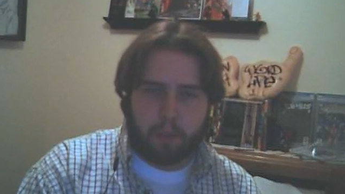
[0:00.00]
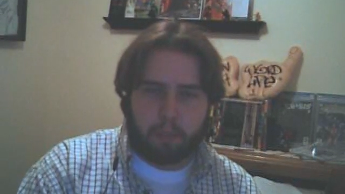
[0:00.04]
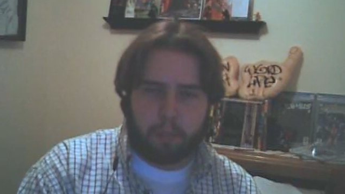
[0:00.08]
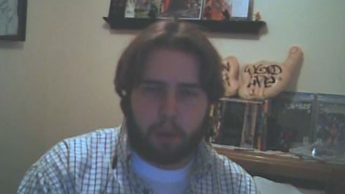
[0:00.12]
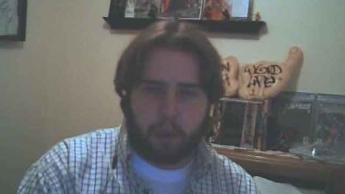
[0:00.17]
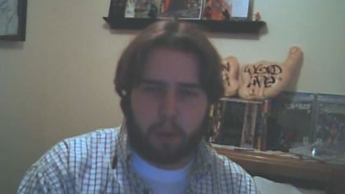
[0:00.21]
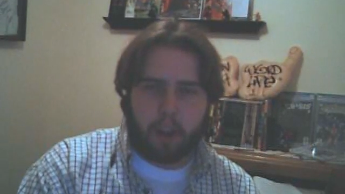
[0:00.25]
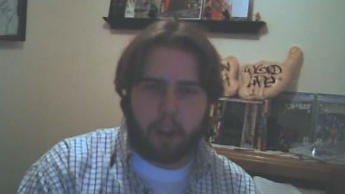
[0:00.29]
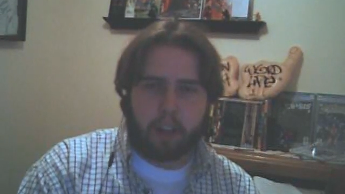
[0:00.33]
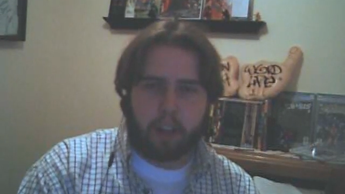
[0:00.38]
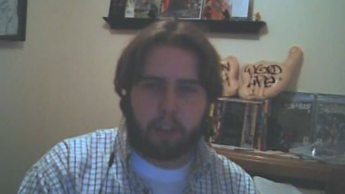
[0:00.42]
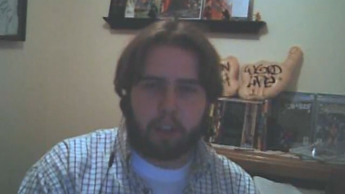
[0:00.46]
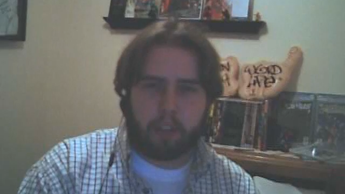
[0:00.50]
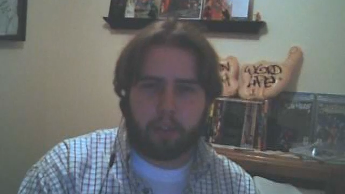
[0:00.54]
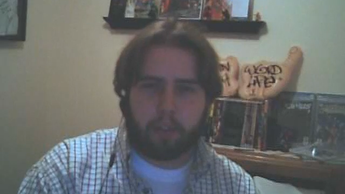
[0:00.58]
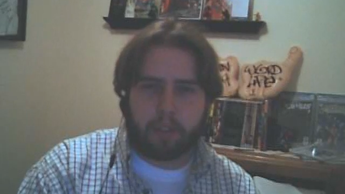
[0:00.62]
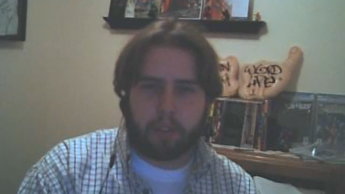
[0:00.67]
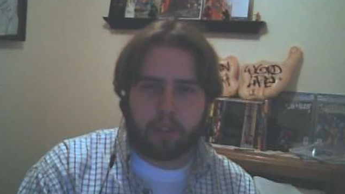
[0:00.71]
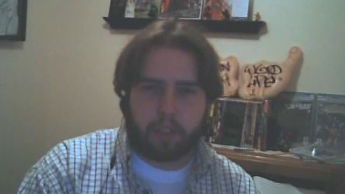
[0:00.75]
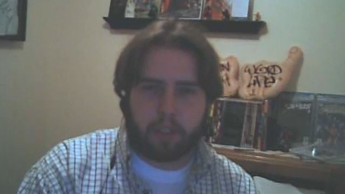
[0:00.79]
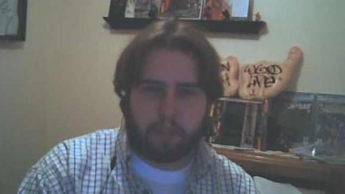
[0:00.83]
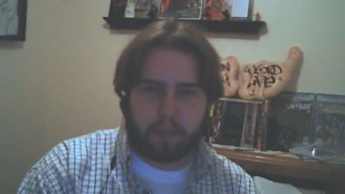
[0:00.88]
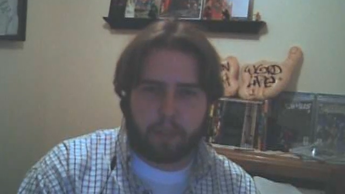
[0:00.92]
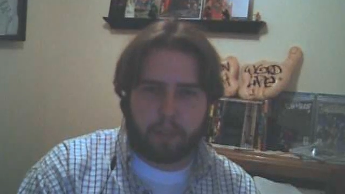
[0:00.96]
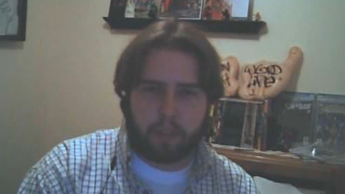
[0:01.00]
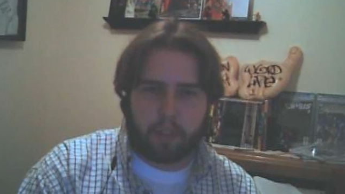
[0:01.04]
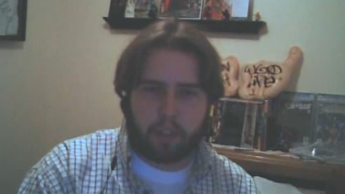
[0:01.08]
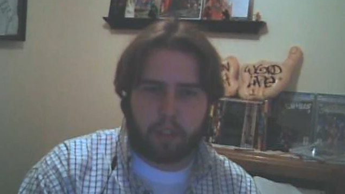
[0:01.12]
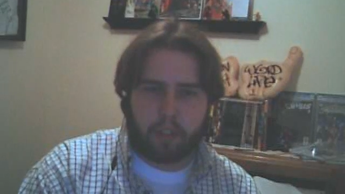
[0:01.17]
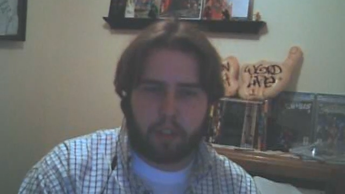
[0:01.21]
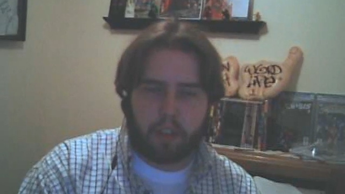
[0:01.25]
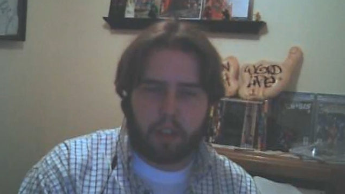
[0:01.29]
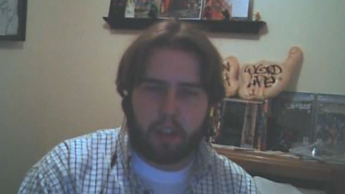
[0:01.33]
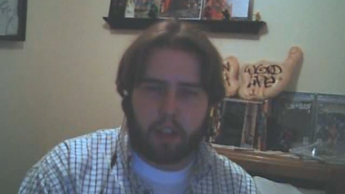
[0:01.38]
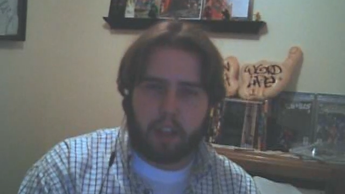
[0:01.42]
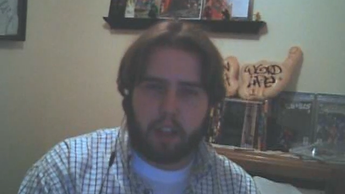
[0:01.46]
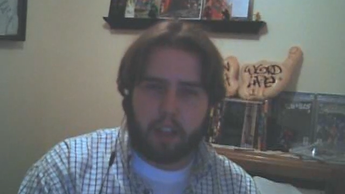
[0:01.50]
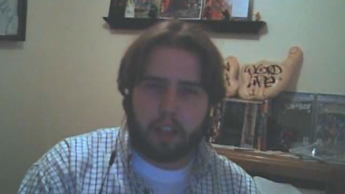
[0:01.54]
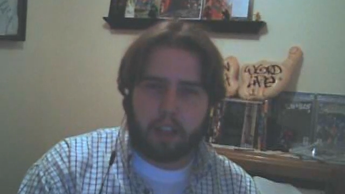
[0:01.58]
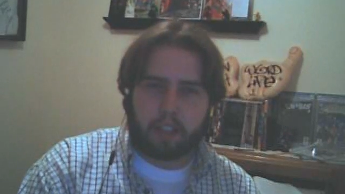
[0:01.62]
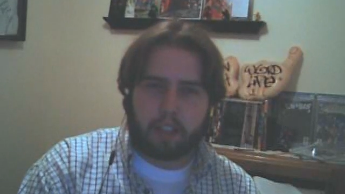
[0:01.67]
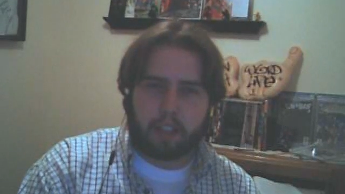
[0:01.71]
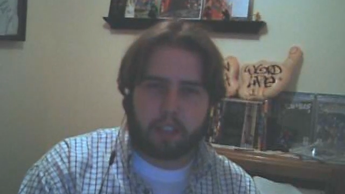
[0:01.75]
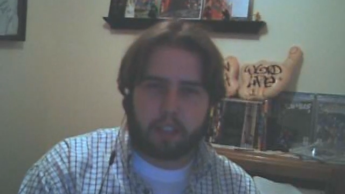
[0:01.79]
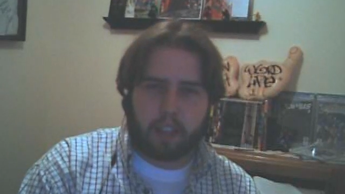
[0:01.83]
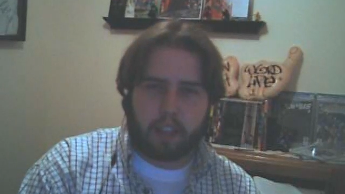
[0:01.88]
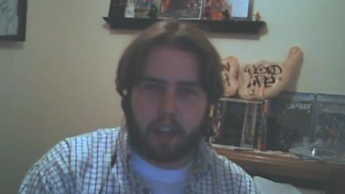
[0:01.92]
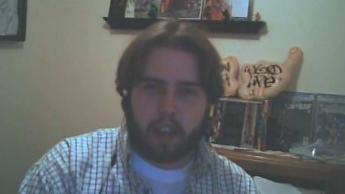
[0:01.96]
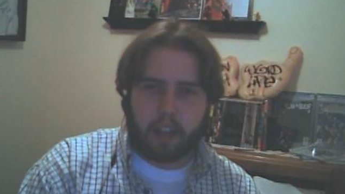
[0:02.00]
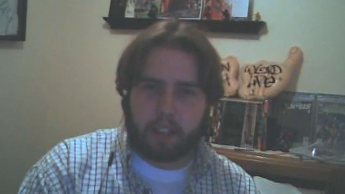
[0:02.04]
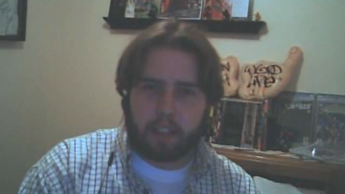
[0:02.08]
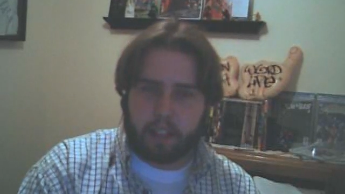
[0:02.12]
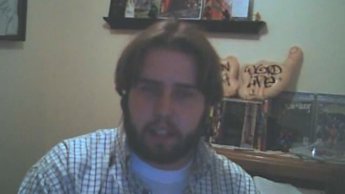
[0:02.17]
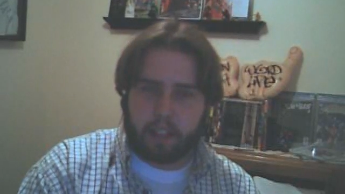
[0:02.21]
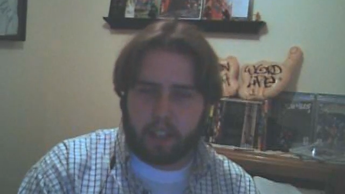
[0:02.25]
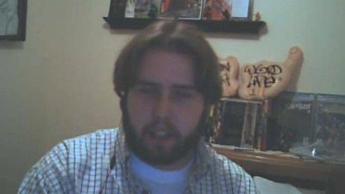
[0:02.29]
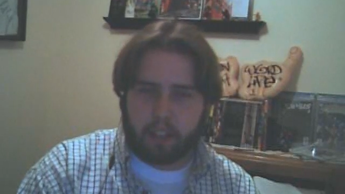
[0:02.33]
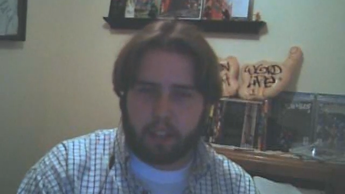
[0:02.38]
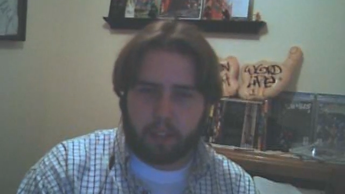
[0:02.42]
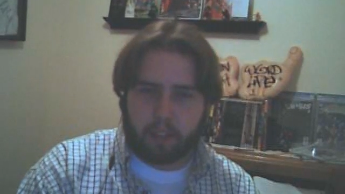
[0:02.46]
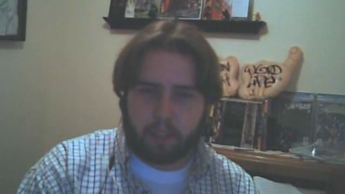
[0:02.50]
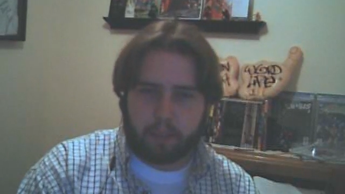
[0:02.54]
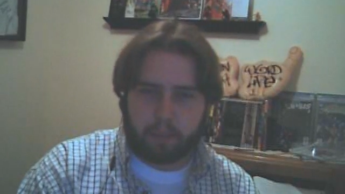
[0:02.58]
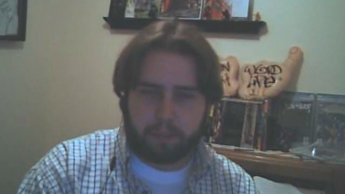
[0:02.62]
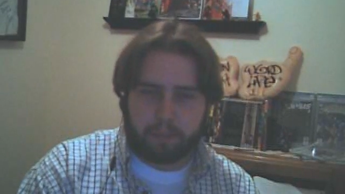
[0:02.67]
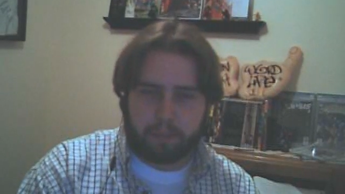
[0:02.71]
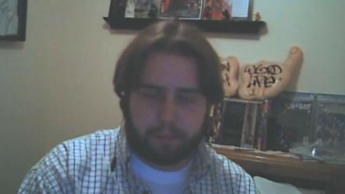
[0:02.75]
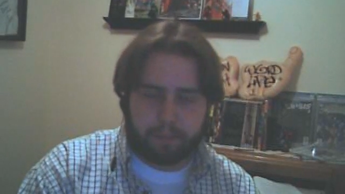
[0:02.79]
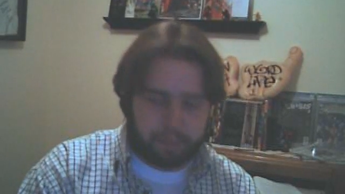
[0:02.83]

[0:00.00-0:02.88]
Brian Christopher and Scott Taylor.